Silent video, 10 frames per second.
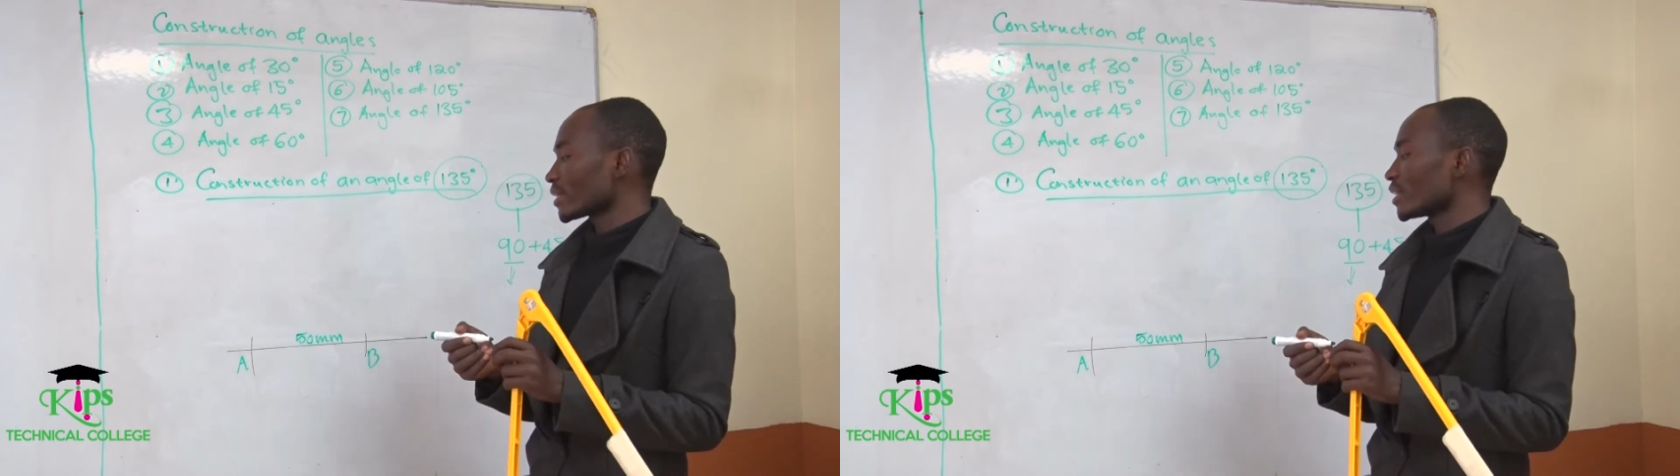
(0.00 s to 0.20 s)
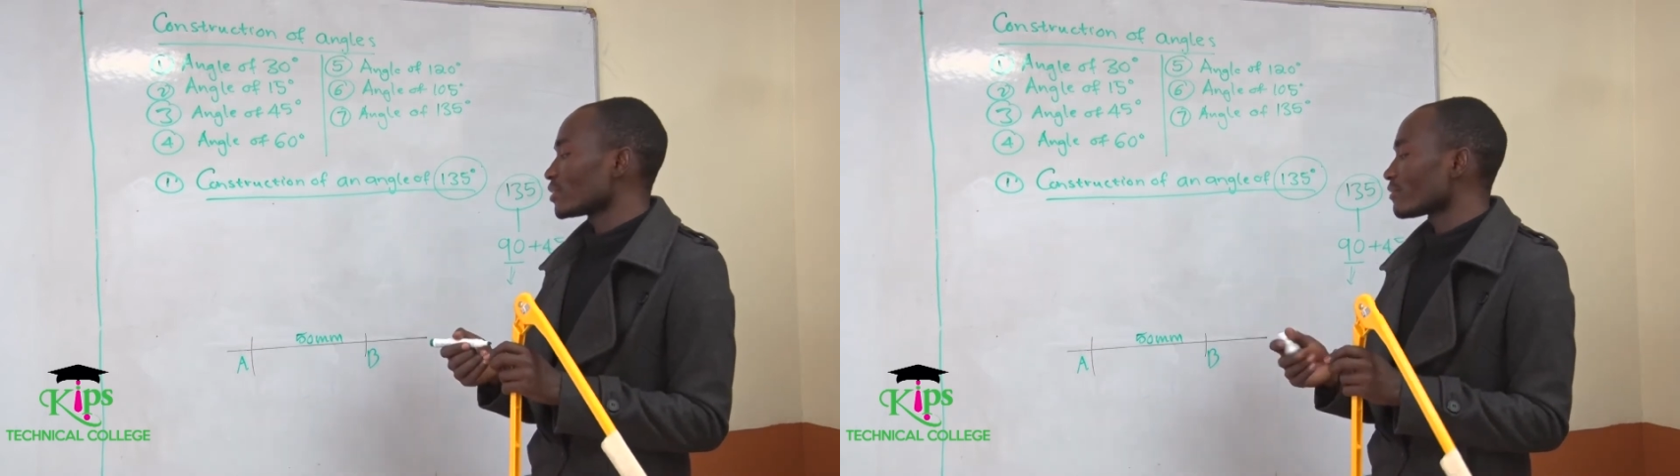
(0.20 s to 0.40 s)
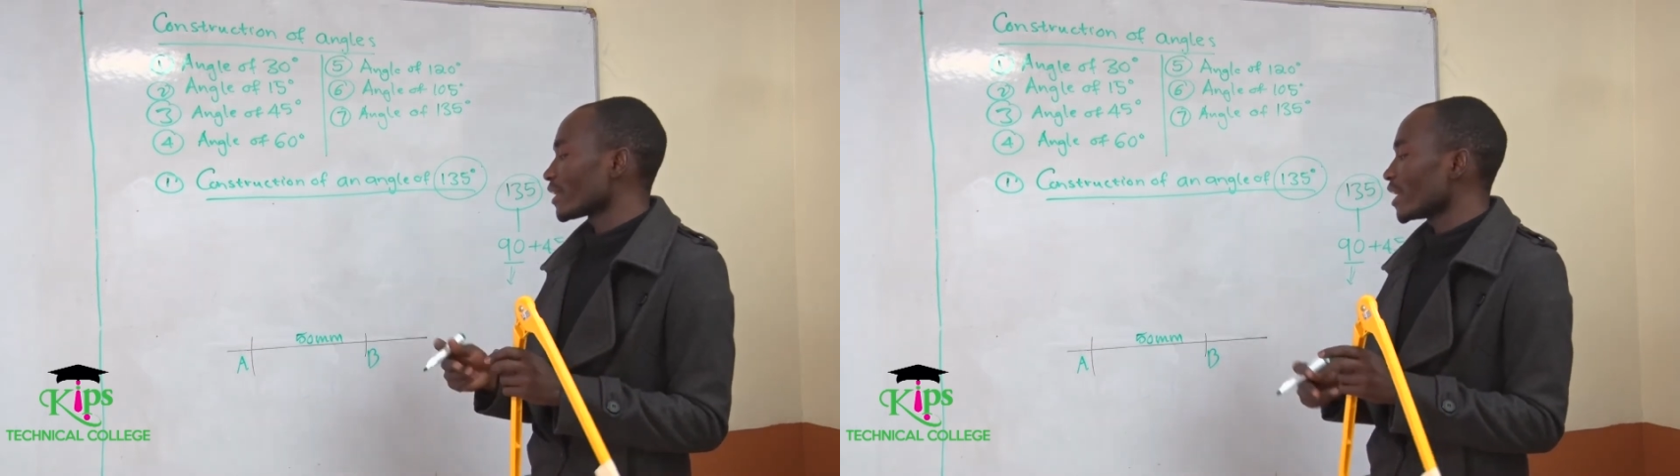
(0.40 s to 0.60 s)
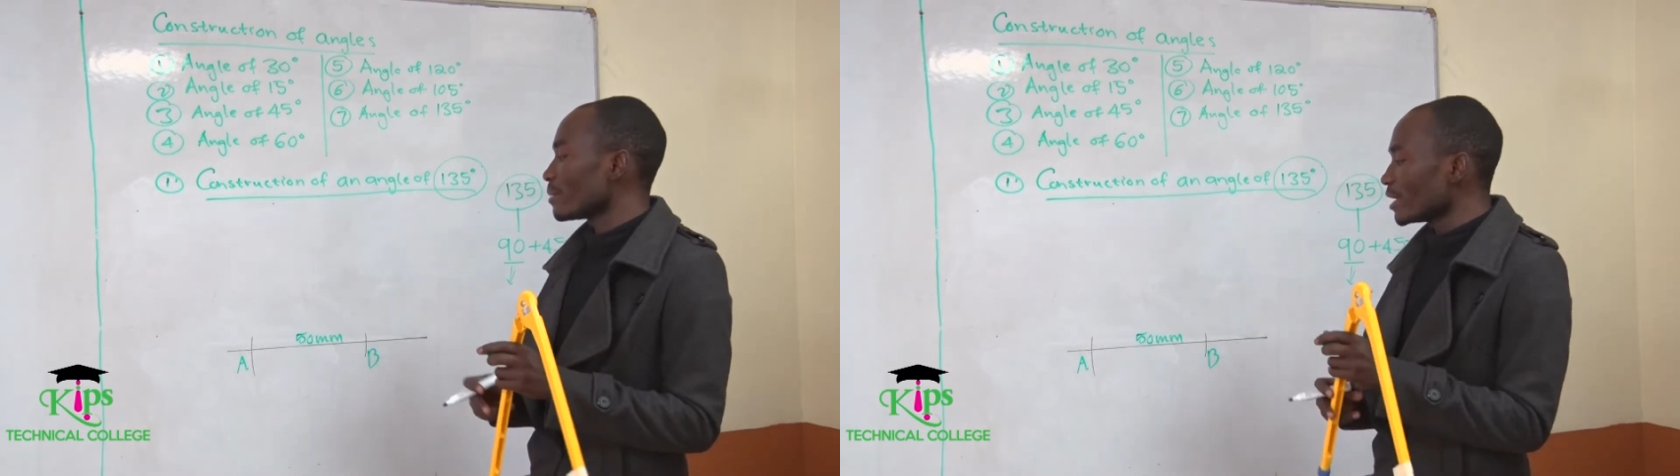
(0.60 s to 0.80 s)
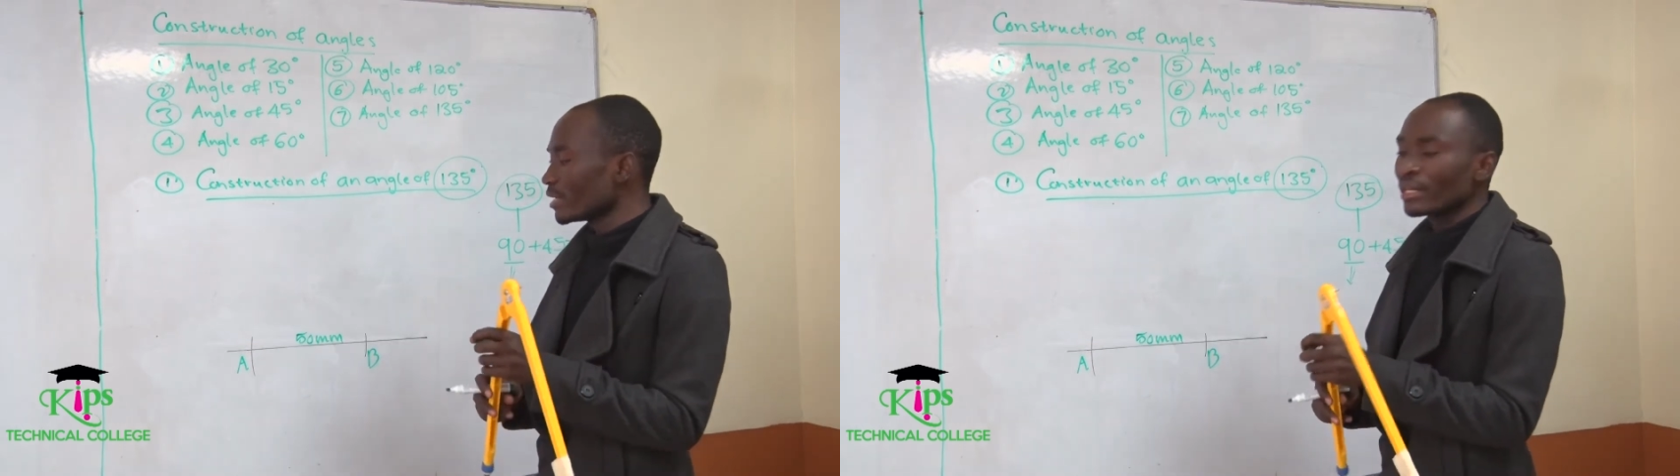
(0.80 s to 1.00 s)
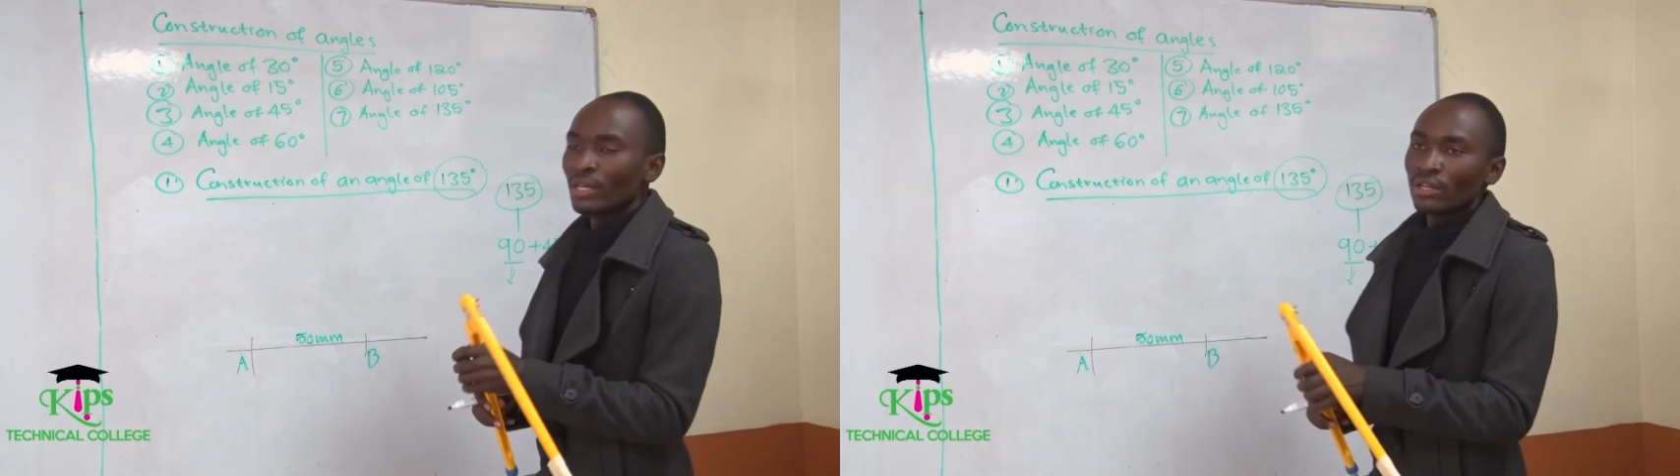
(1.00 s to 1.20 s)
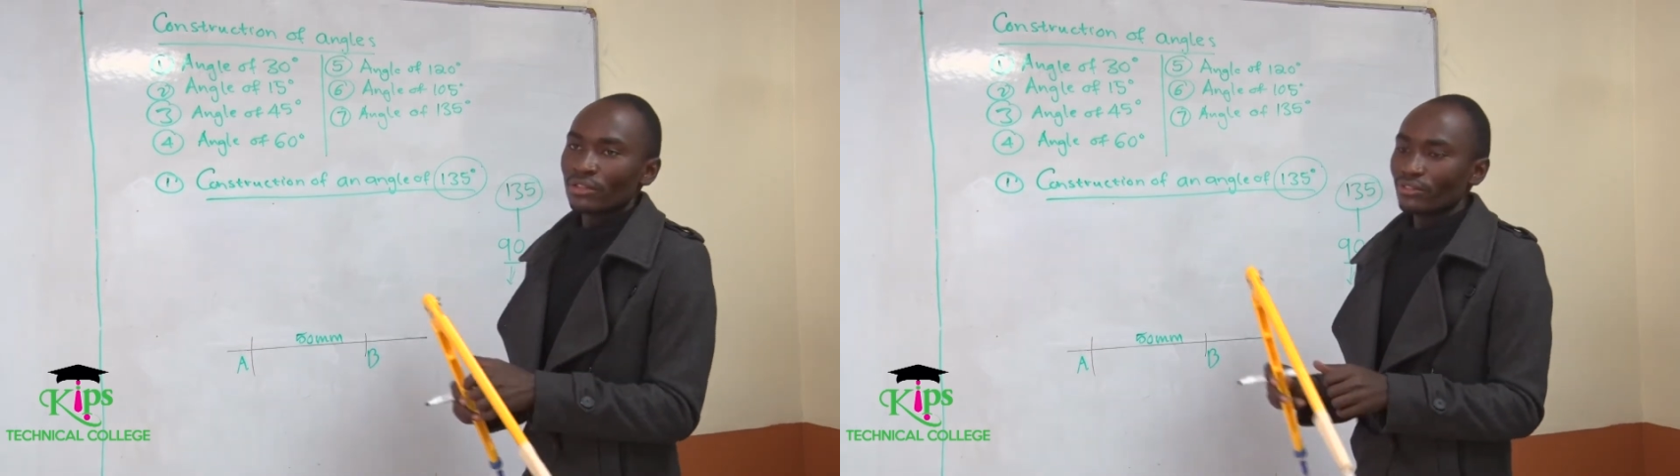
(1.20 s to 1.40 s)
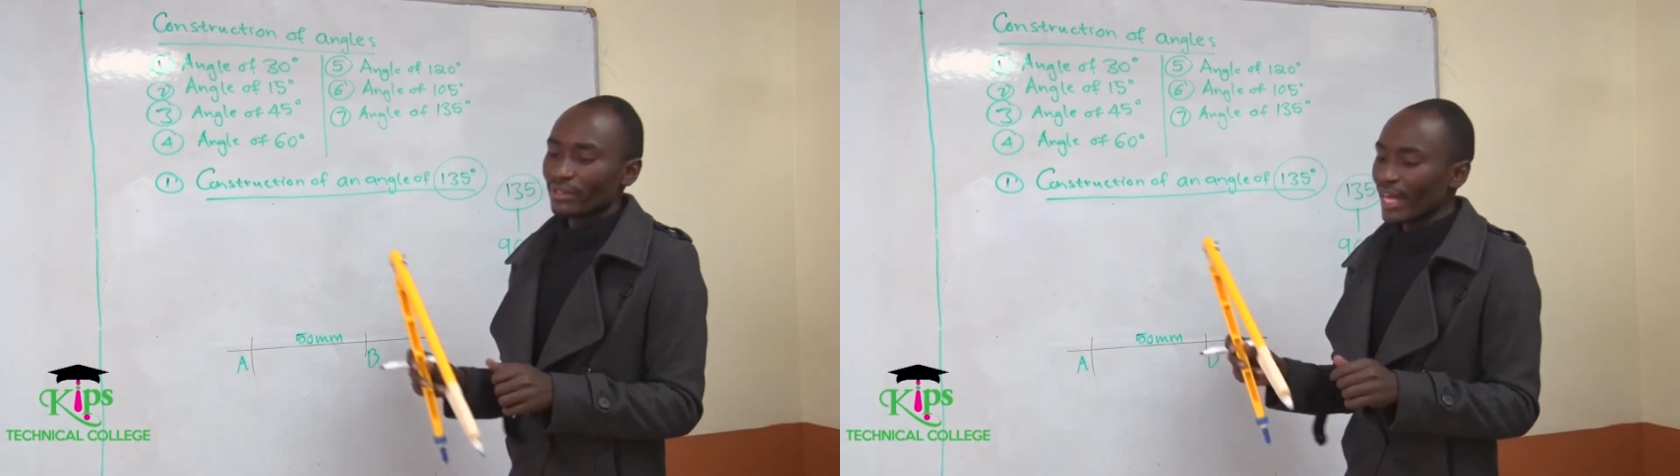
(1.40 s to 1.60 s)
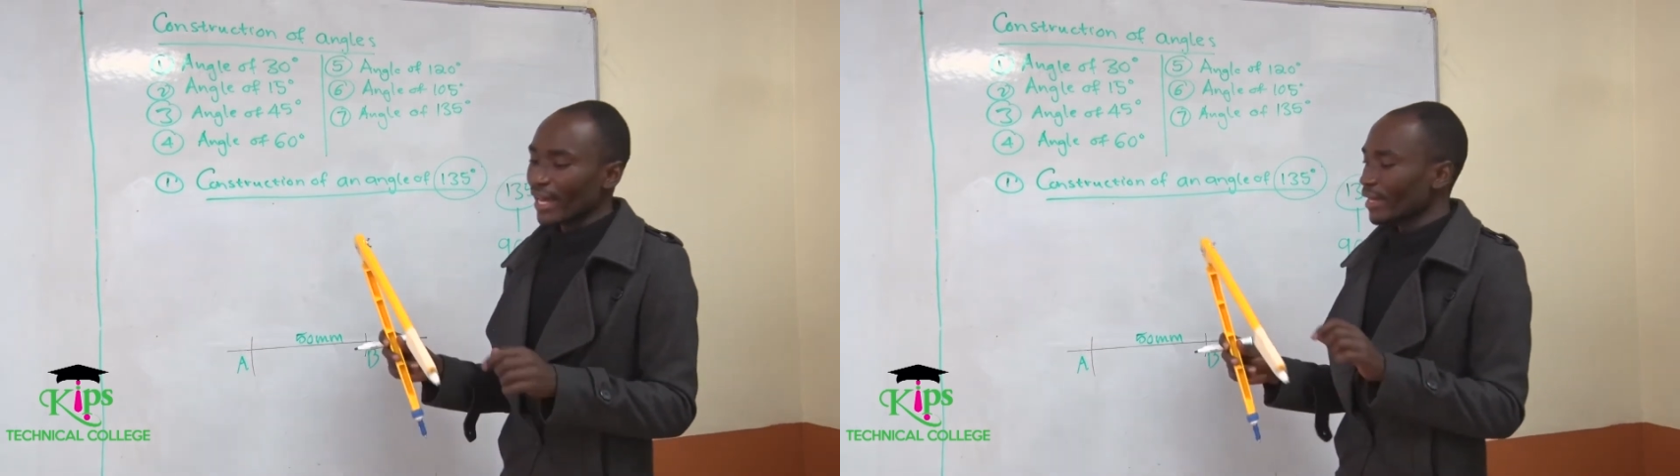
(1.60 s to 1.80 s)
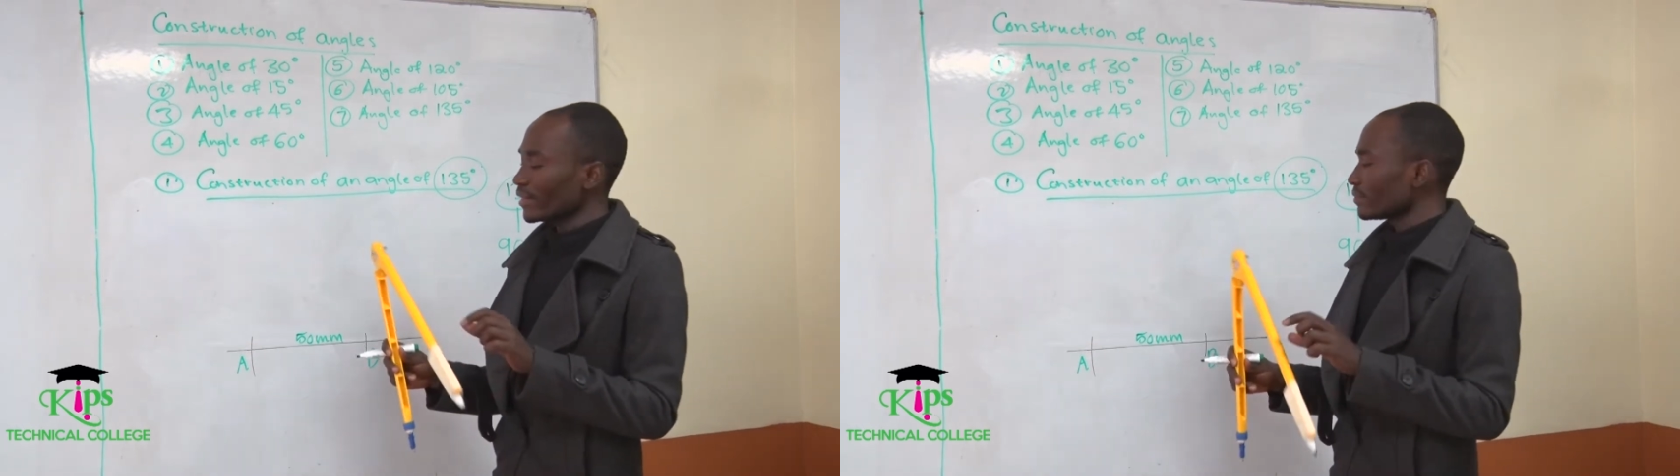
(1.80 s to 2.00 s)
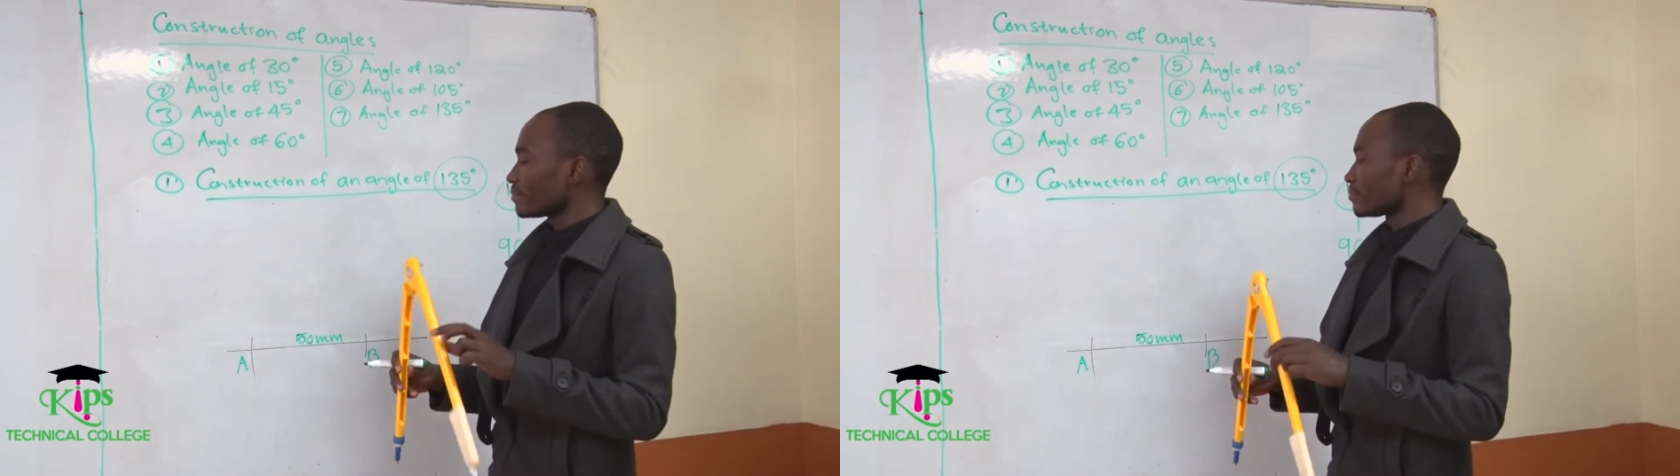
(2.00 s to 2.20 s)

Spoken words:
kind of a naming. Then,